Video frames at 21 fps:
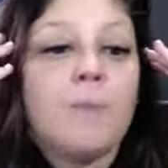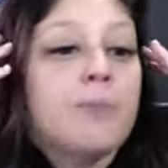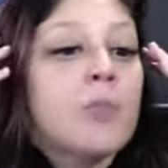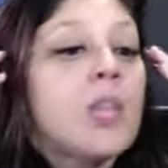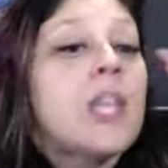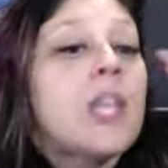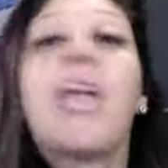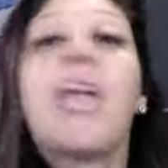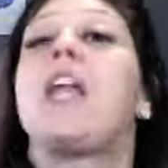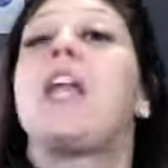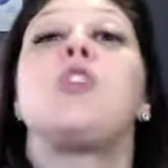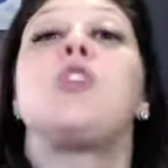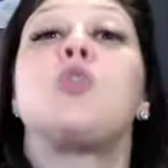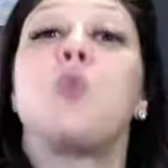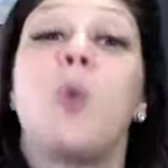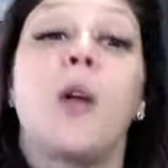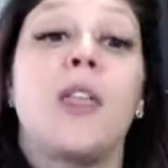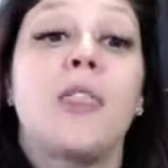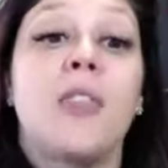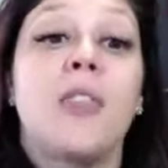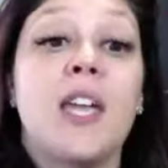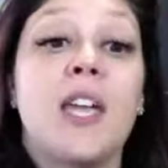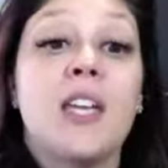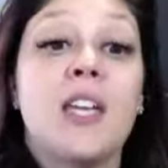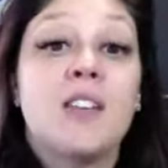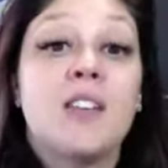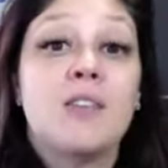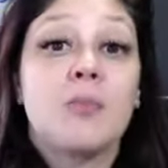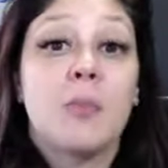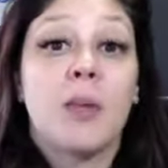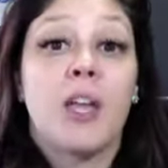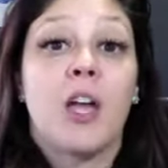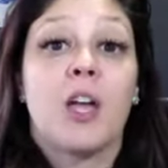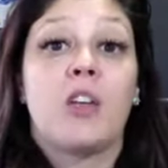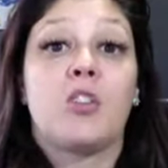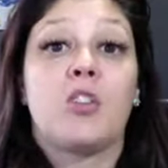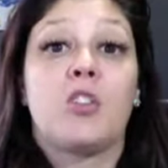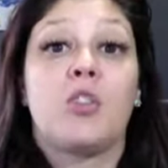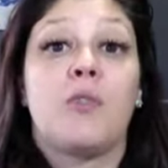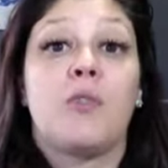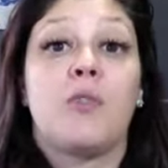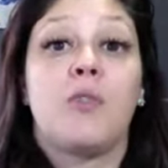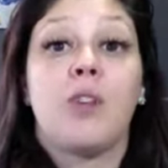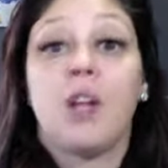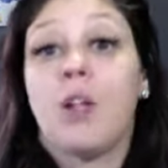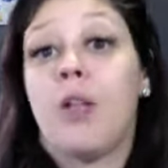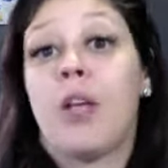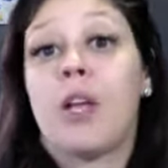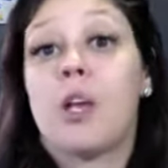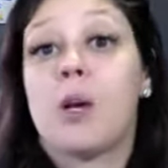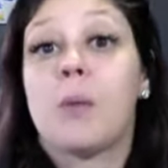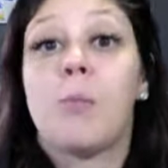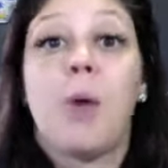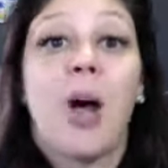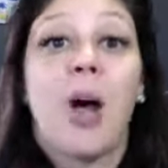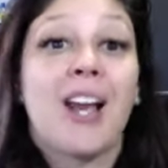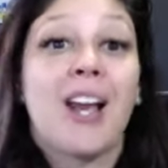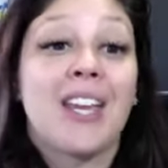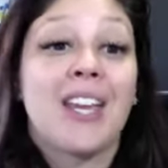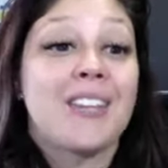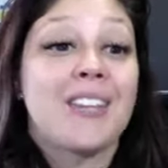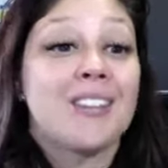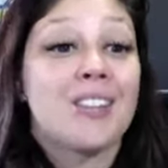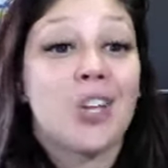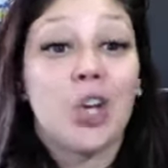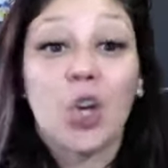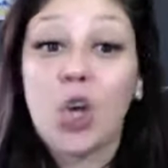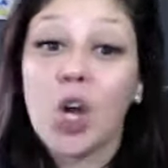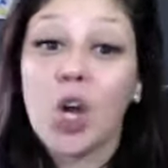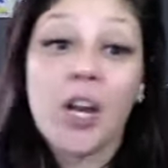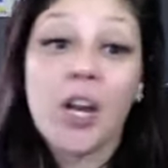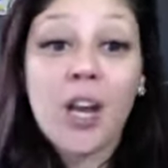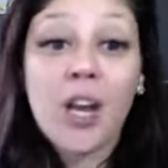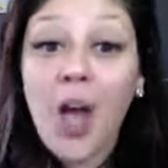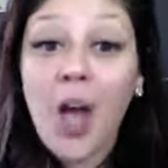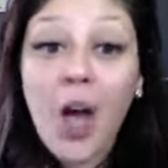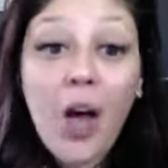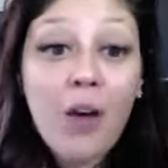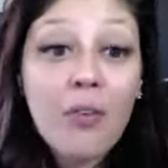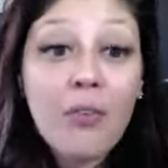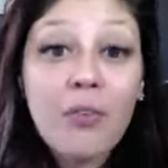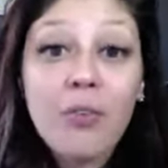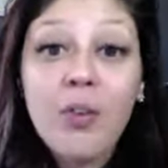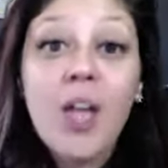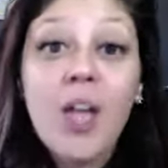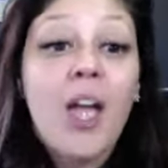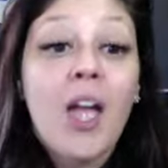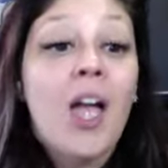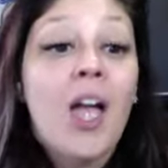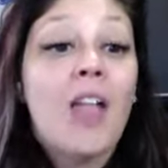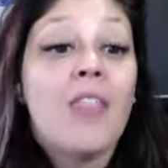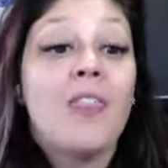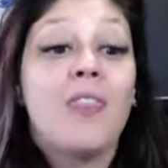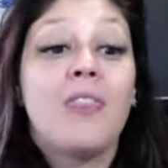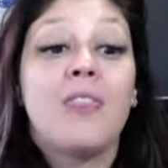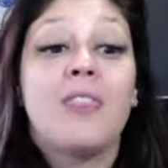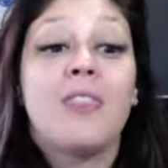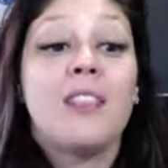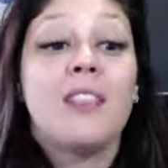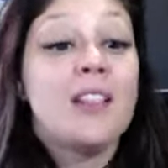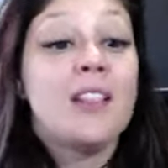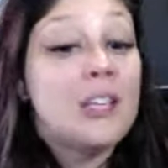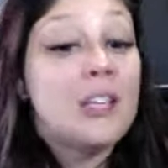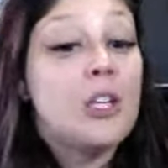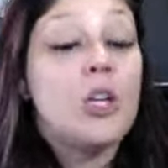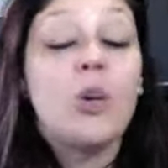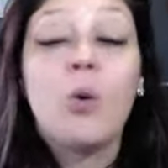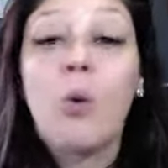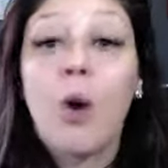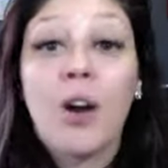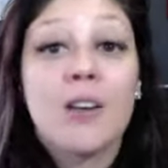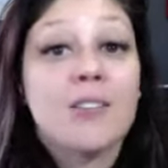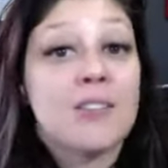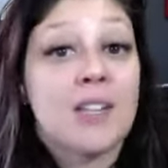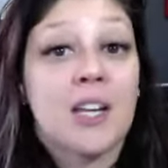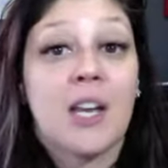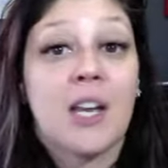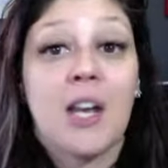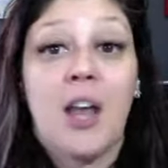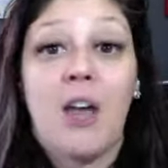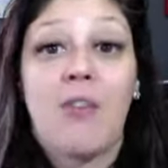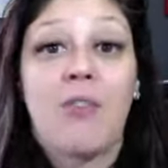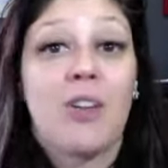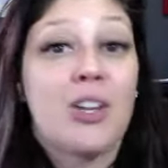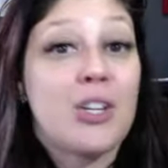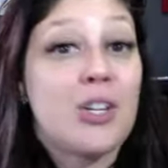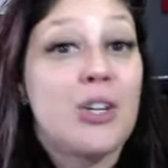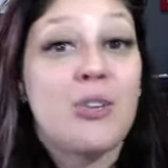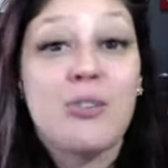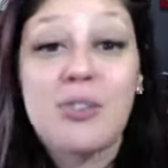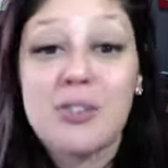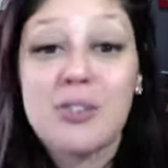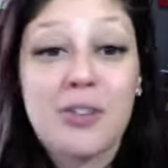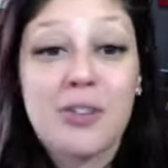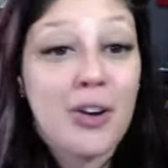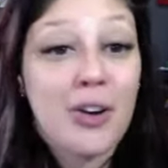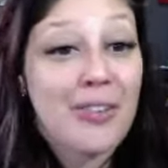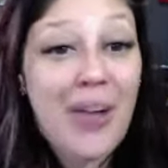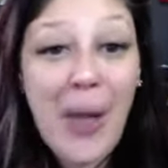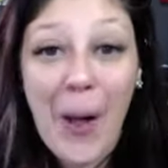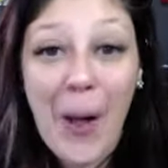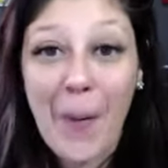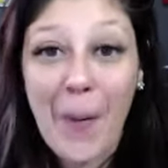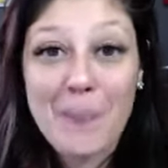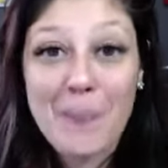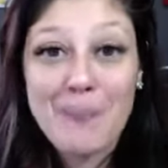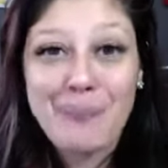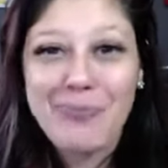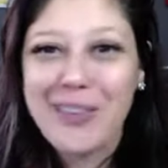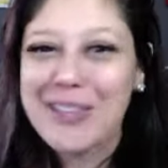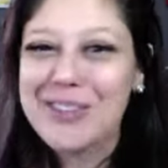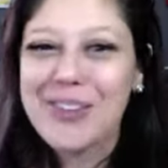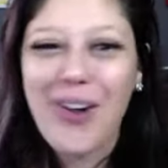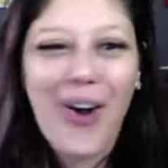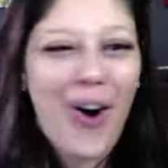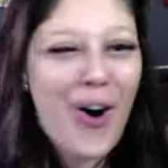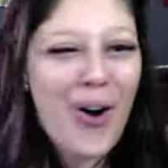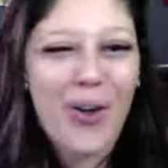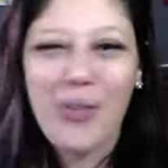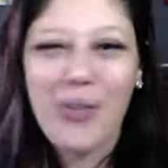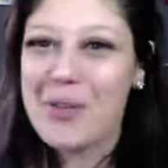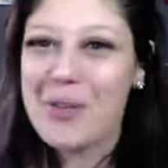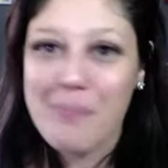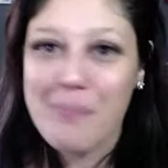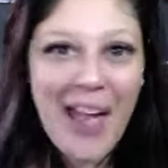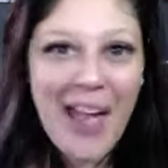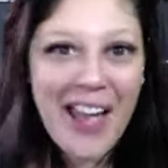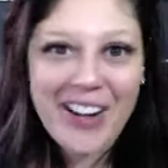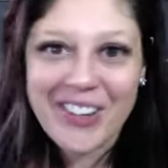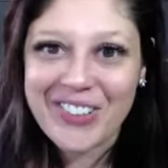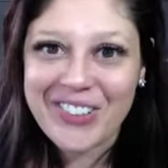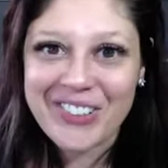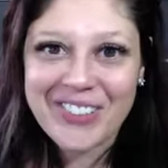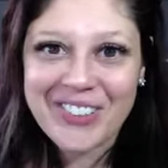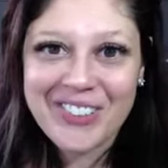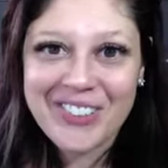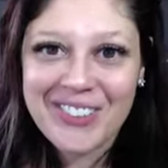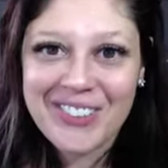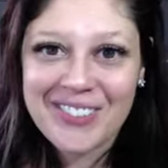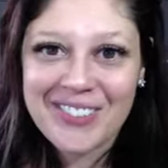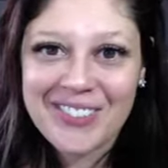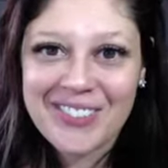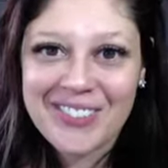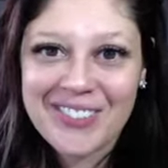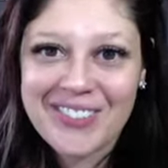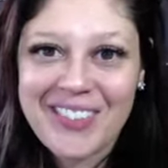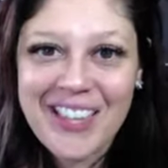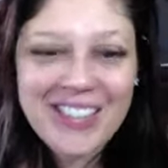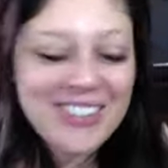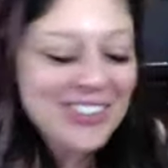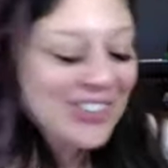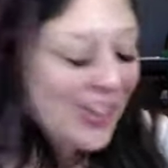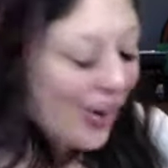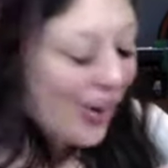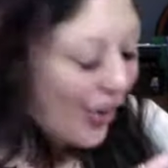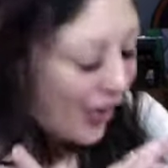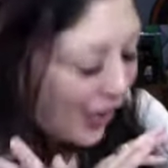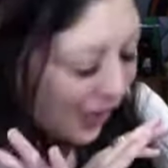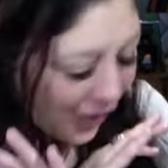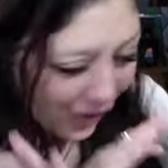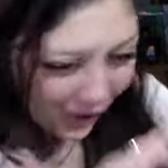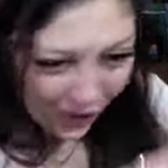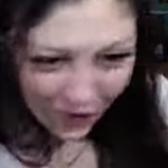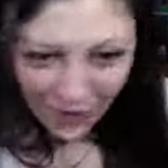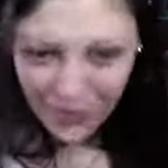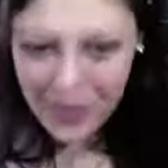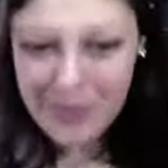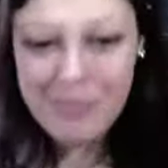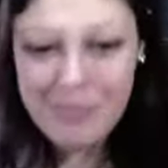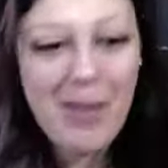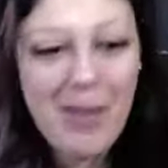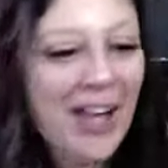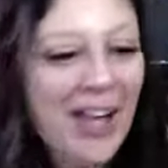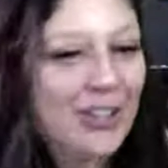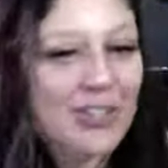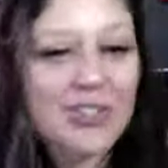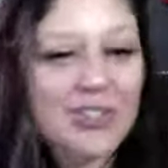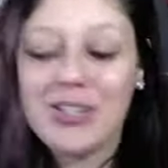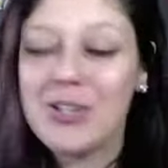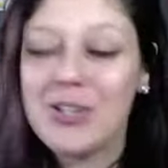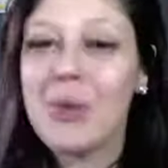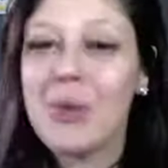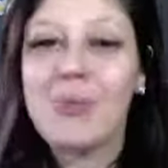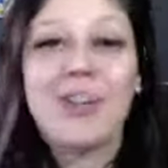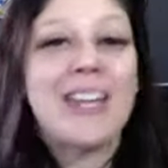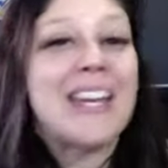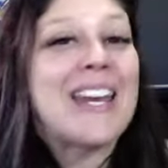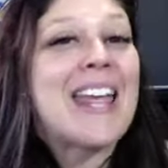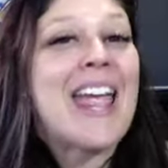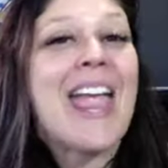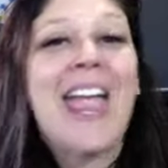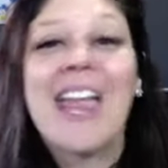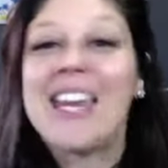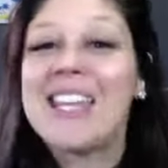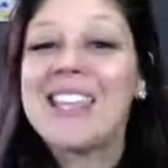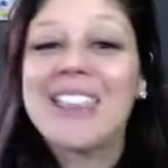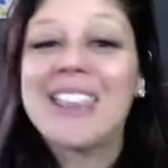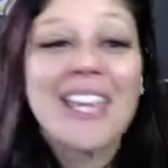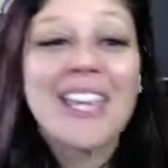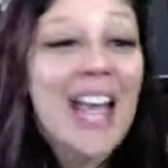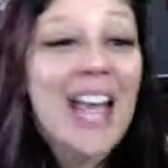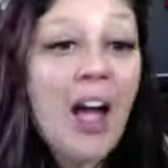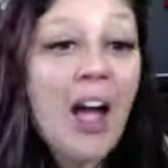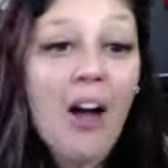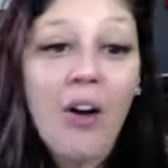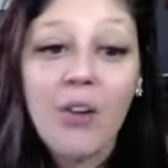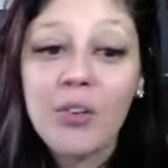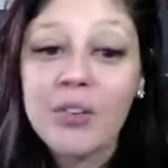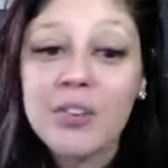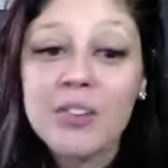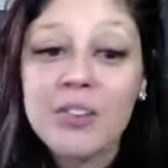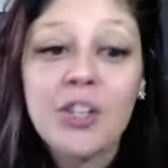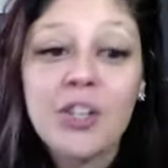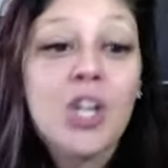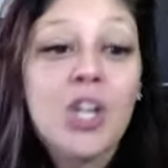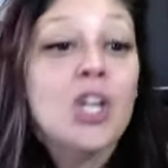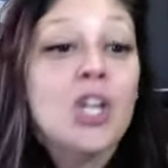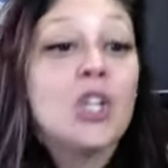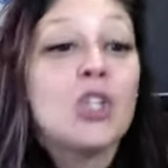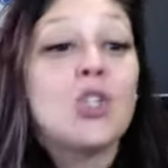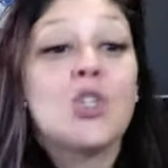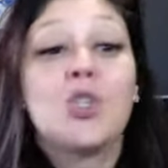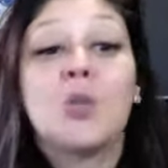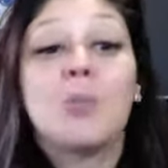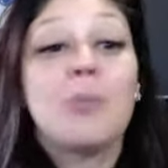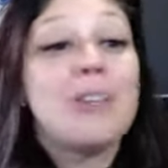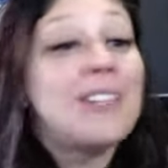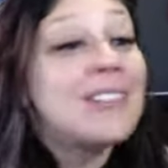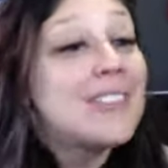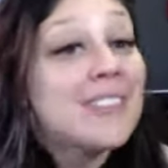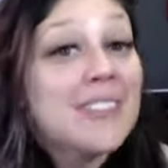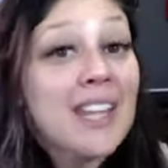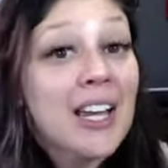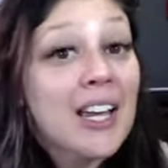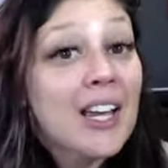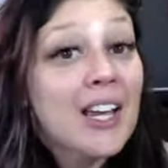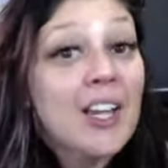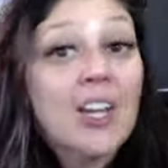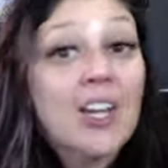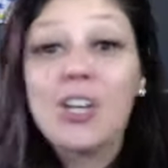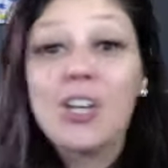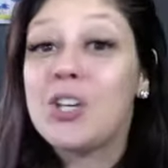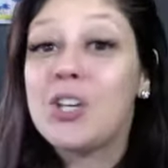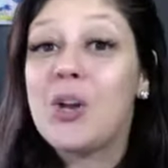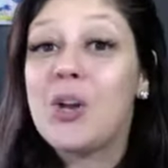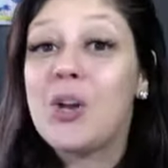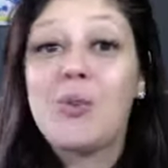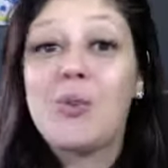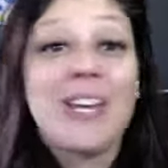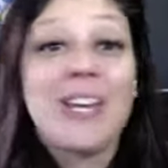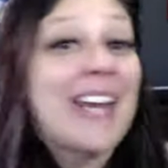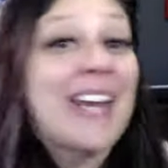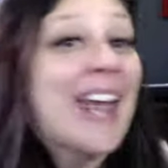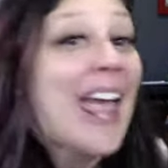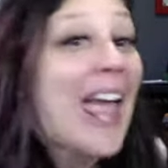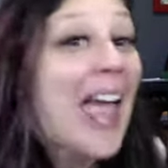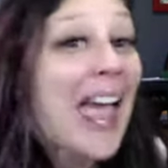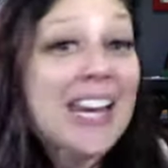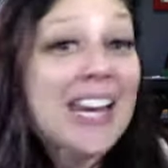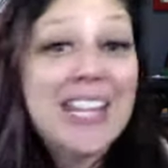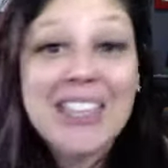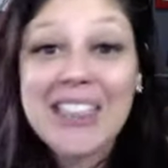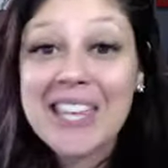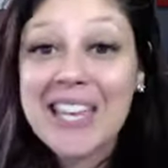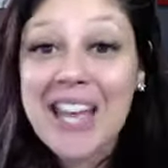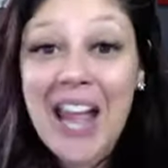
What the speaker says: can't enjoy things because you feel like your body isn't good enough, you are sick enough, and you deserve help. That's all that matters. That's all that matters. You don't need anything else to be sick. You don't need anything